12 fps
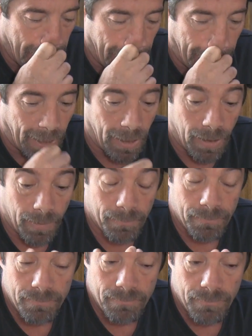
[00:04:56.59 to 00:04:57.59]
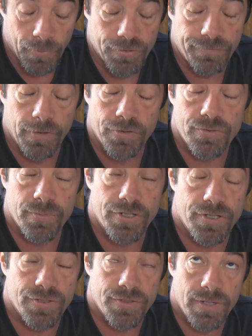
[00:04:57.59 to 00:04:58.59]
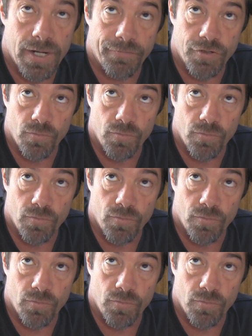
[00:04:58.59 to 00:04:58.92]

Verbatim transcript: Um, most float switches have